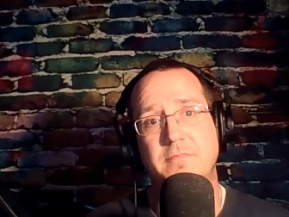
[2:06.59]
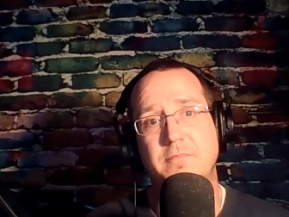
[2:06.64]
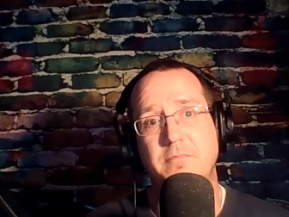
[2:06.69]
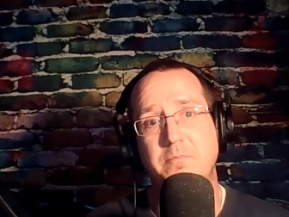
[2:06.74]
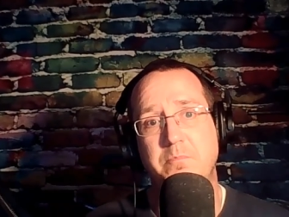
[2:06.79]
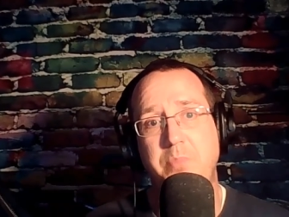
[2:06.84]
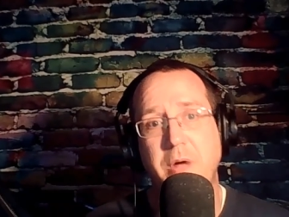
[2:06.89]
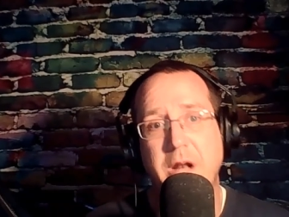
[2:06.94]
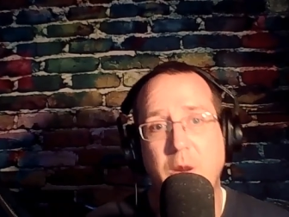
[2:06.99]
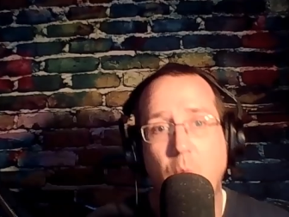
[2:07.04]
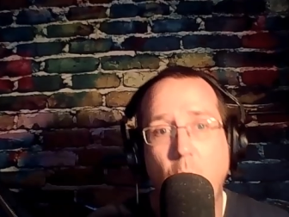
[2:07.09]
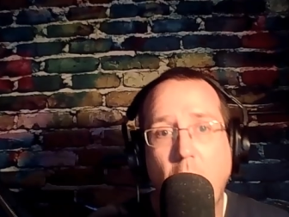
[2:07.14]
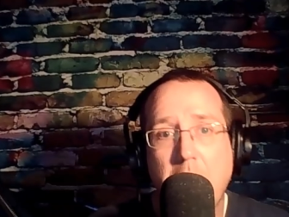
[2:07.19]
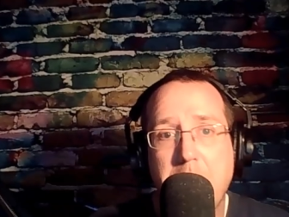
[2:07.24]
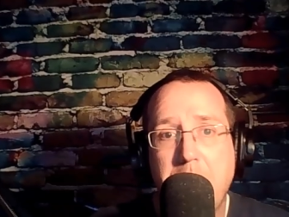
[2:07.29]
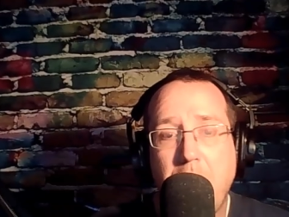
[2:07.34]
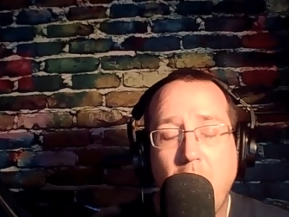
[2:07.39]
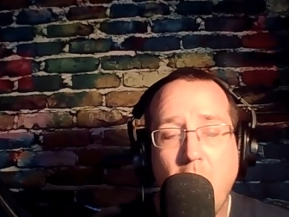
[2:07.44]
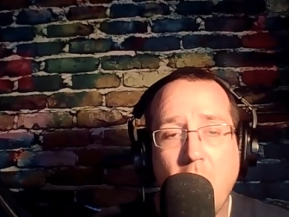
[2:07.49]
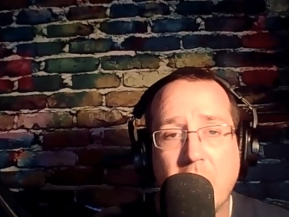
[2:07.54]
But at what
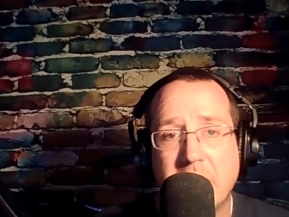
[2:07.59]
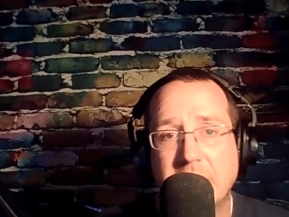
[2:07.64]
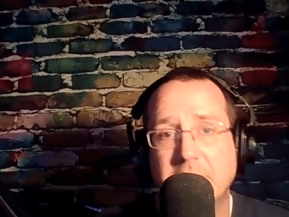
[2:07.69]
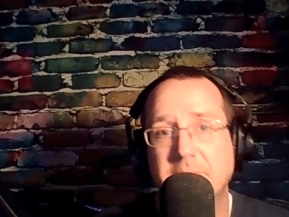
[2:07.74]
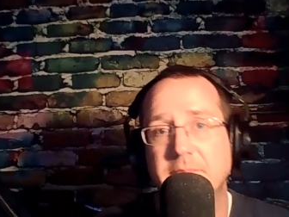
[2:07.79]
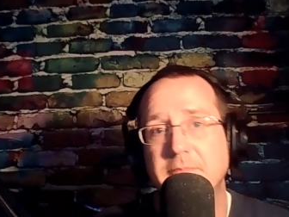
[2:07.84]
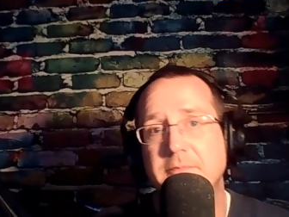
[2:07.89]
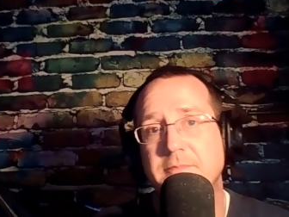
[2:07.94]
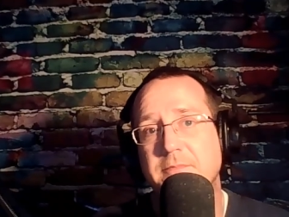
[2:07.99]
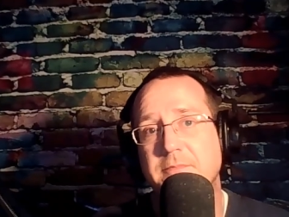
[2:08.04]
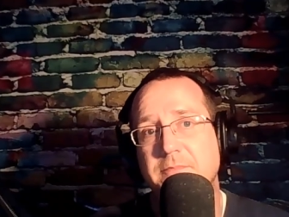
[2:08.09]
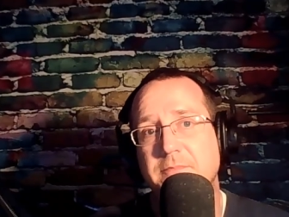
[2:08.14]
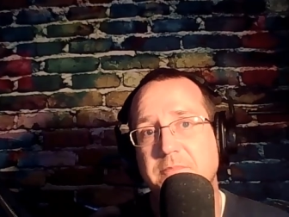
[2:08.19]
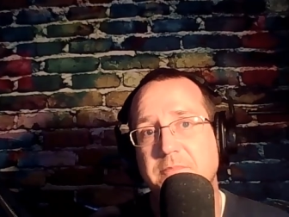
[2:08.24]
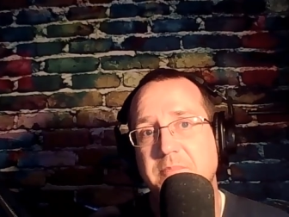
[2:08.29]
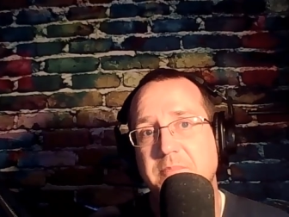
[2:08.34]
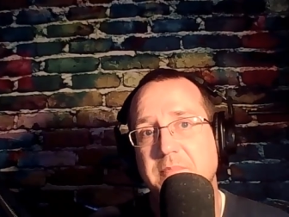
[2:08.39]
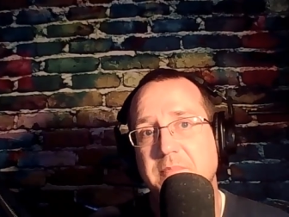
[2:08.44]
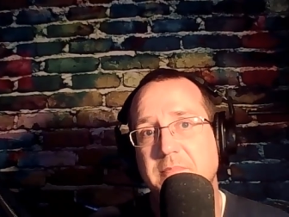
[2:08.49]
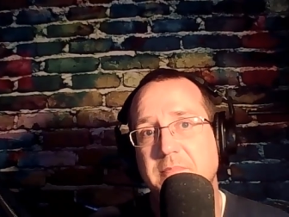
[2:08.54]
point
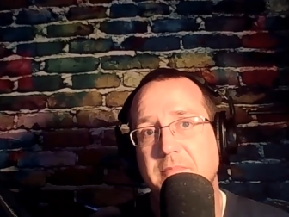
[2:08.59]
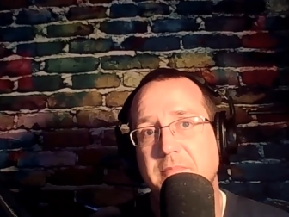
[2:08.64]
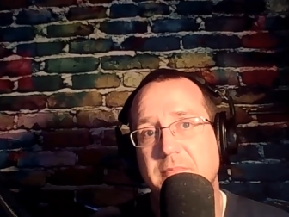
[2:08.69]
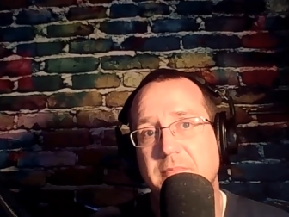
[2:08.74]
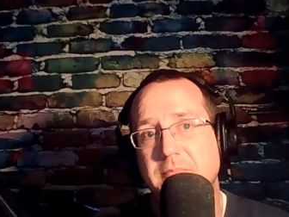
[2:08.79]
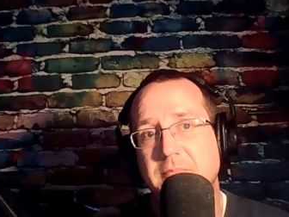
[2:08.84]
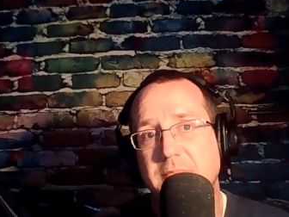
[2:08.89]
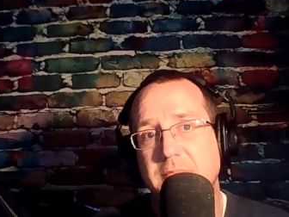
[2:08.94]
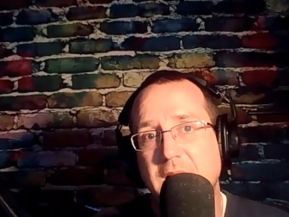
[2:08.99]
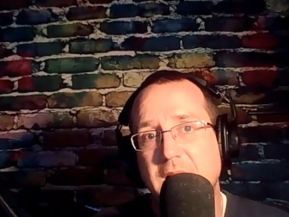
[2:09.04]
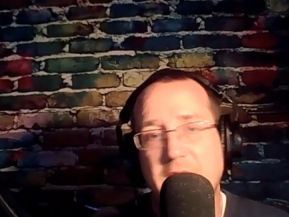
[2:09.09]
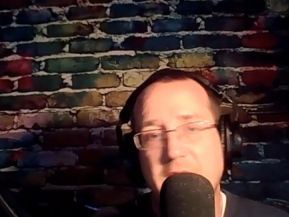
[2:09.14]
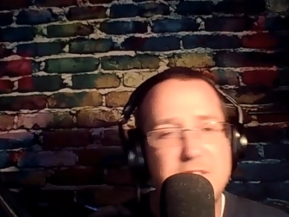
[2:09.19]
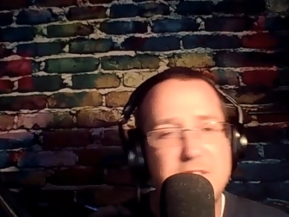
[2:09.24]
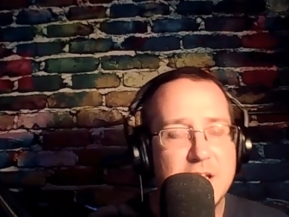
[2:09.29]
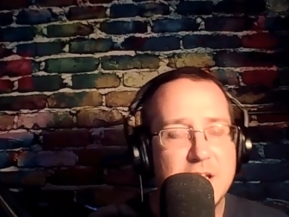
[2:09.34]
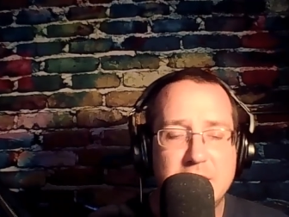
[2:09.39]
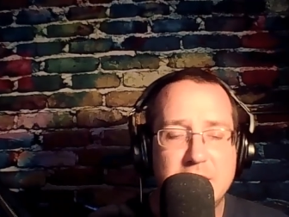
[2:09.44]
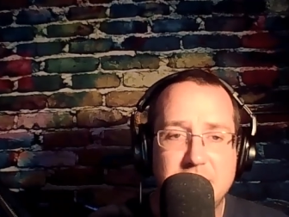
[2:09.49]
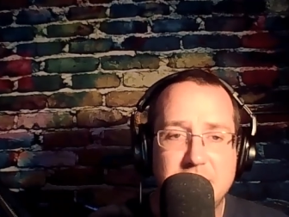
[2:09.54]
is it